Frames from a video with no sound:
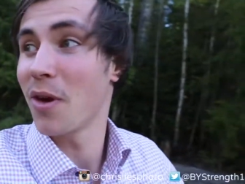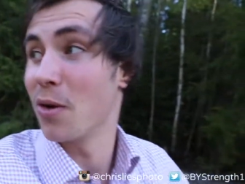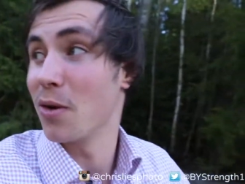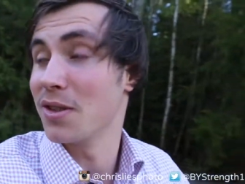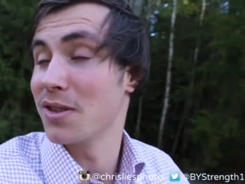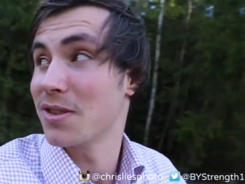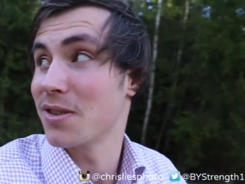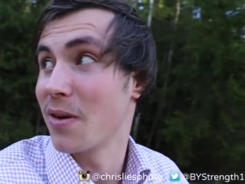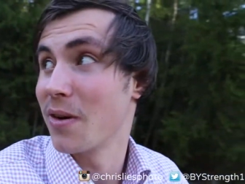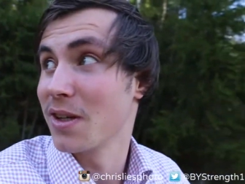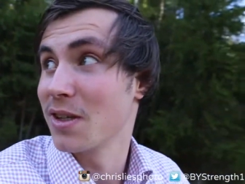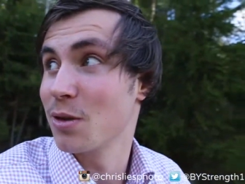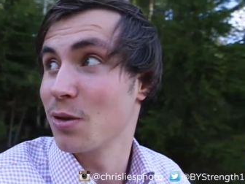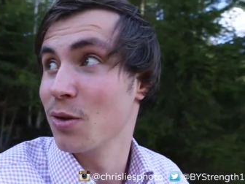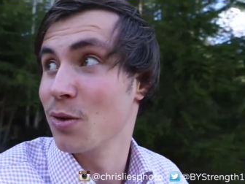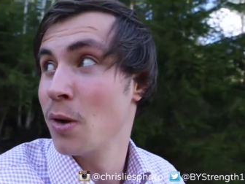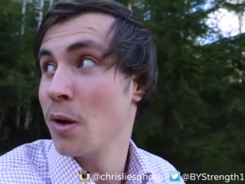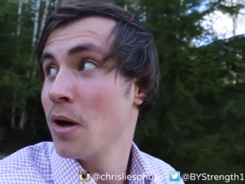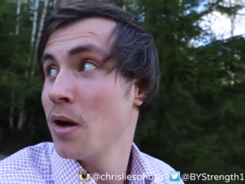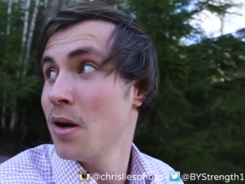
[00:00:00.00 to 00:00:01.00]
It's starting
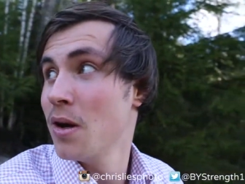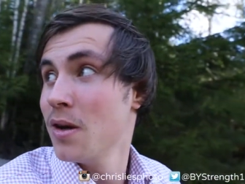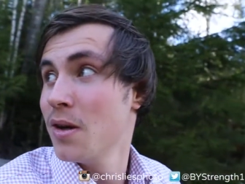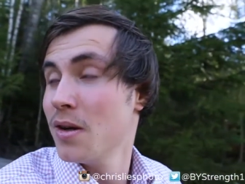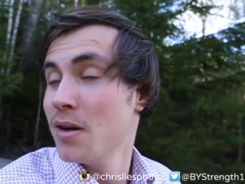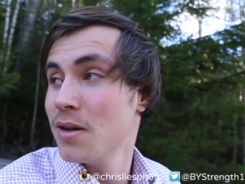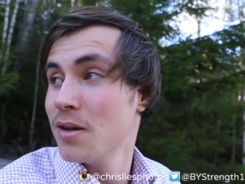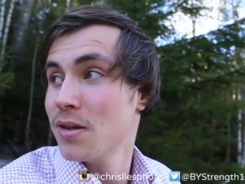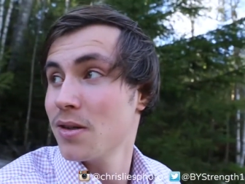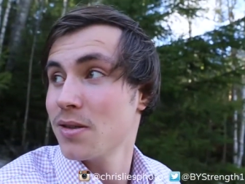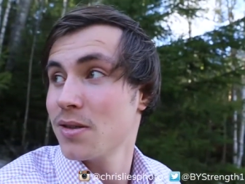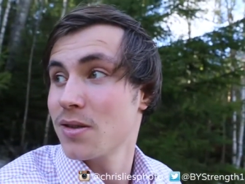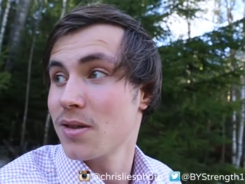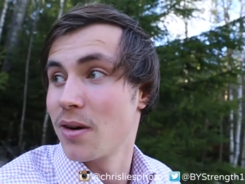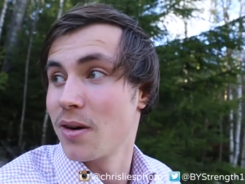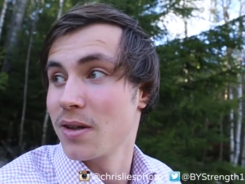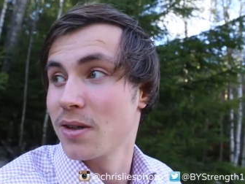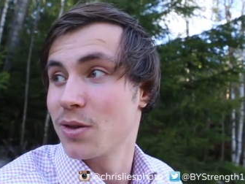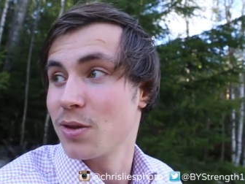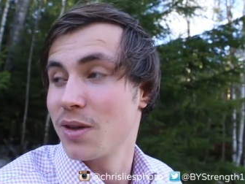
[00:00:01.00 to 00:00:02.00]
to
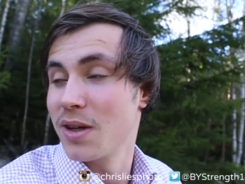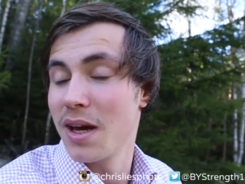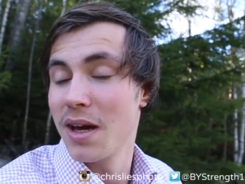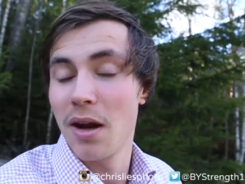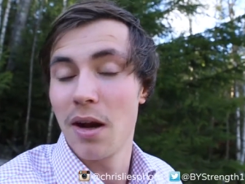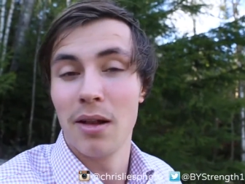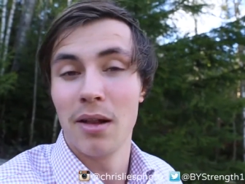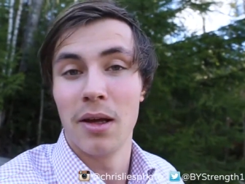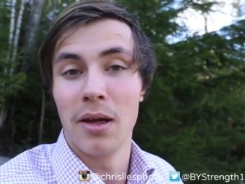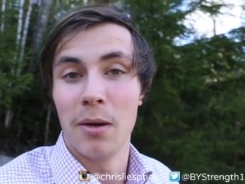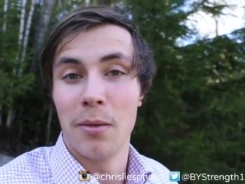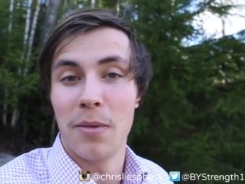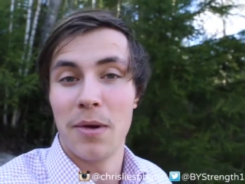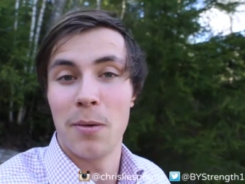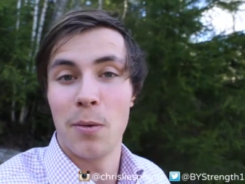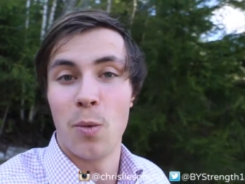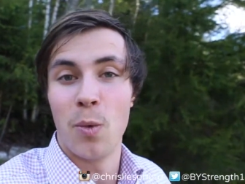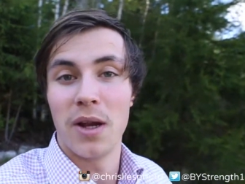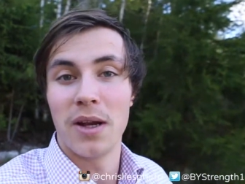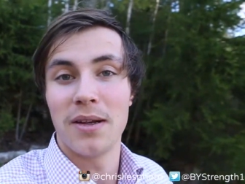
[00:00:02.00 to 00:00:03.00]
starting to get a little
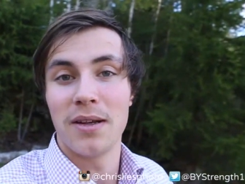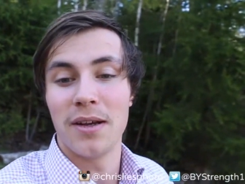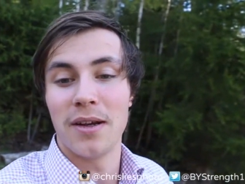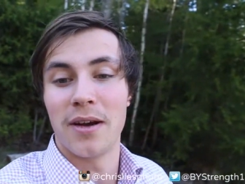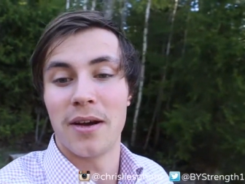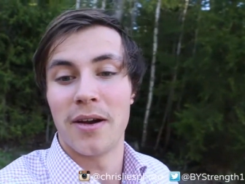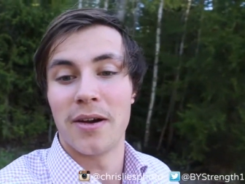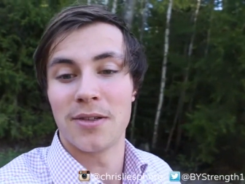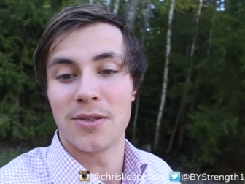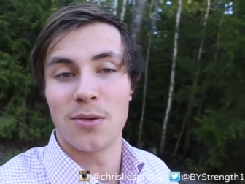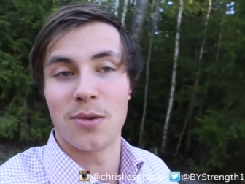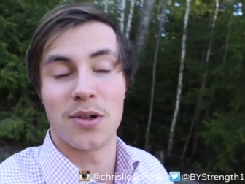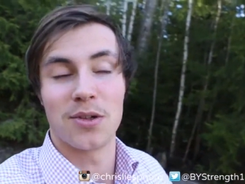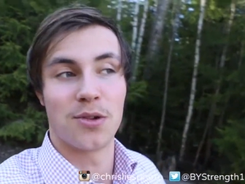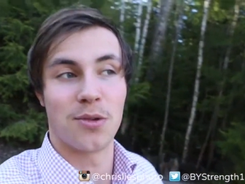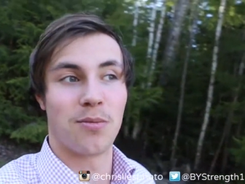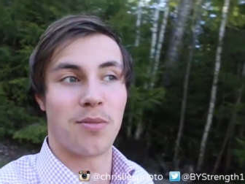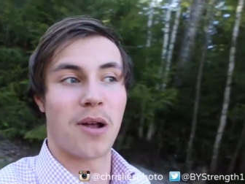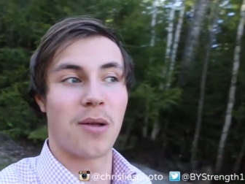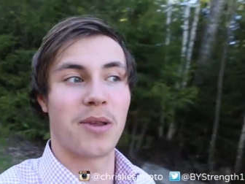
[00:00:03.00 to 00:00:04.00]
bit windy here, so I
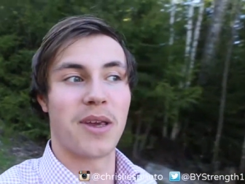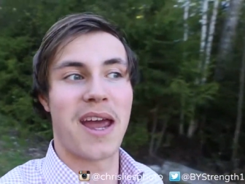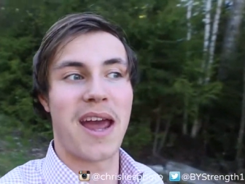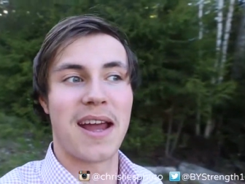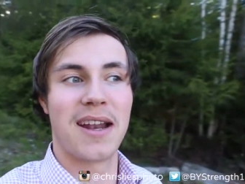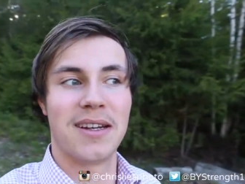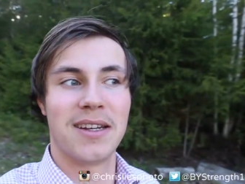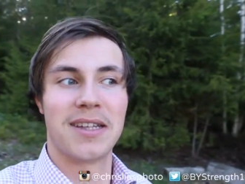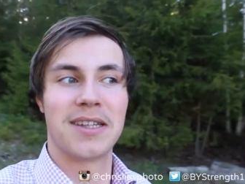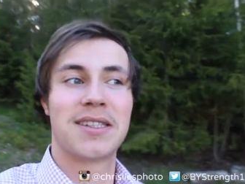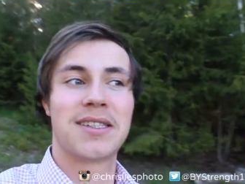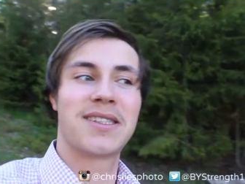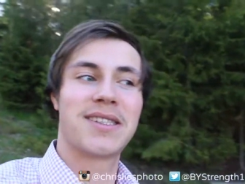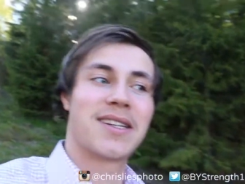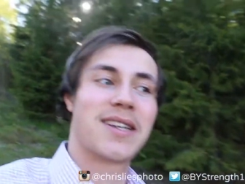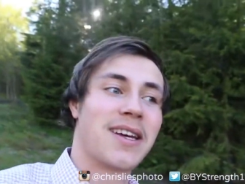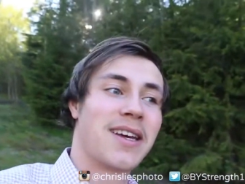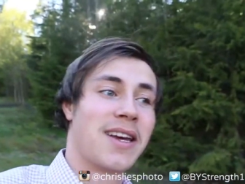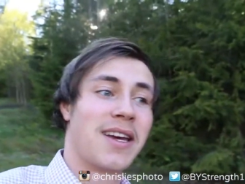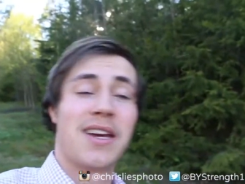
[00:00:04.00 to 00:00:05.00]
should probably end it
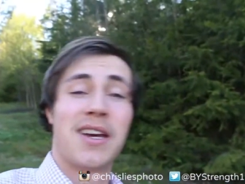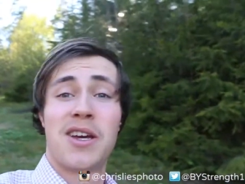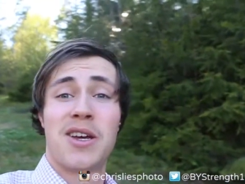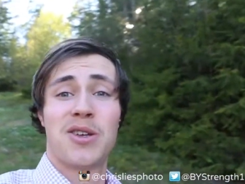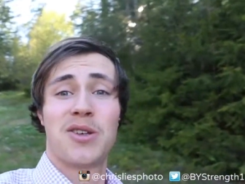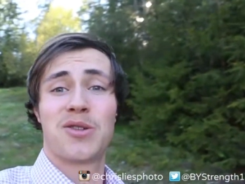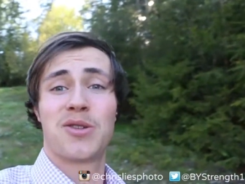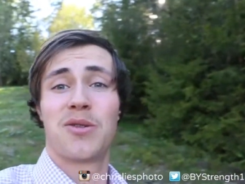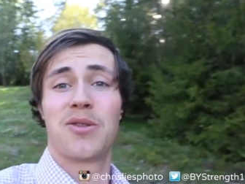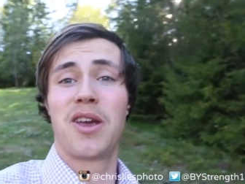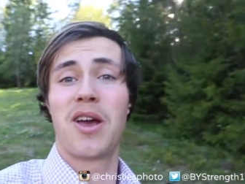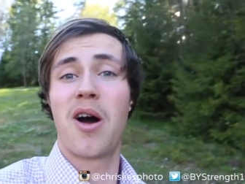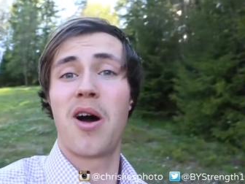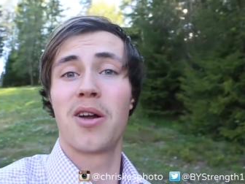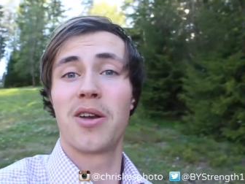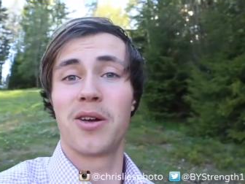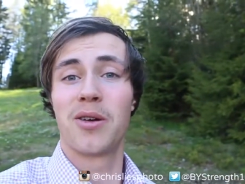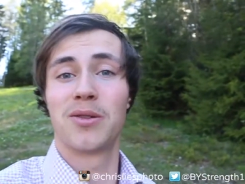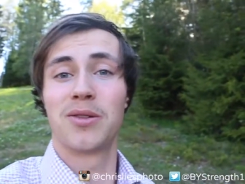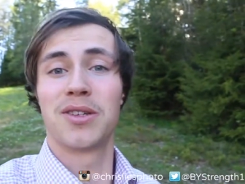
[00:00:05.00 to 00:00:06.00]
so the
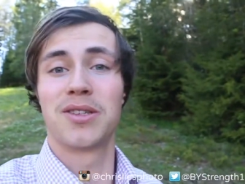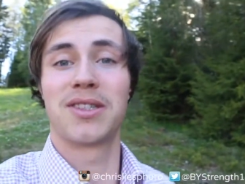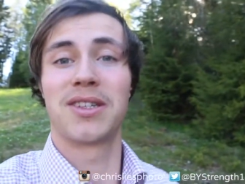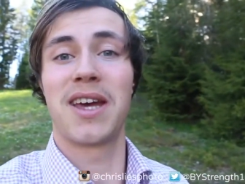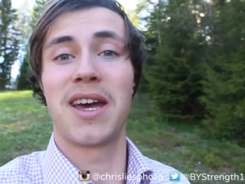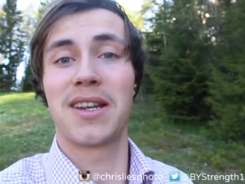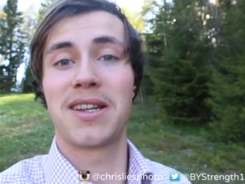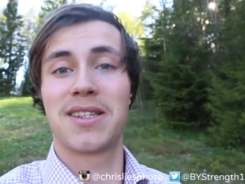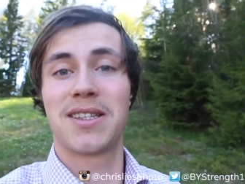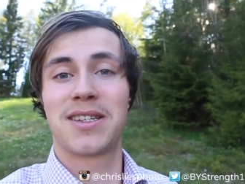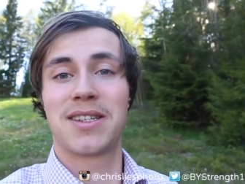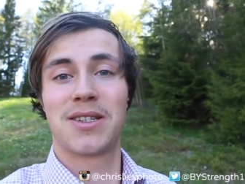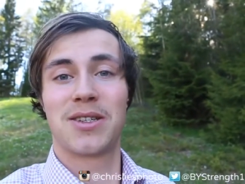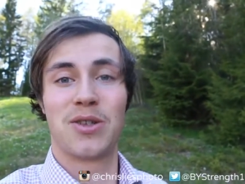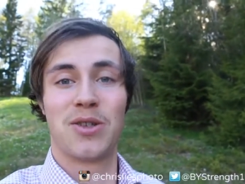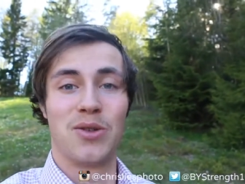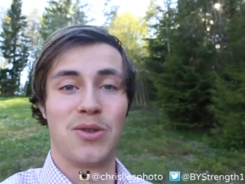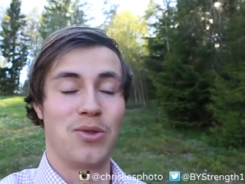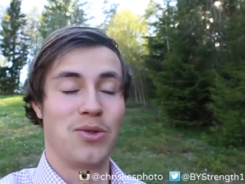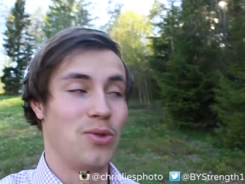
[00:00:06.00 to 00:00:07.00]
audio doesn't get
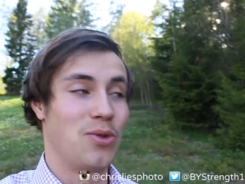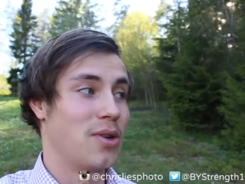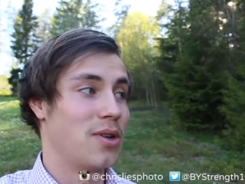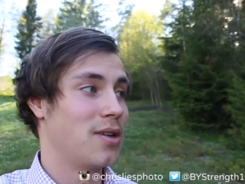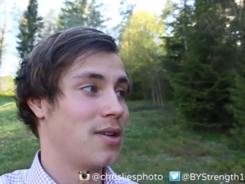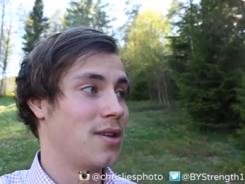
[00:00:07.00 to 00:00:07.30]
too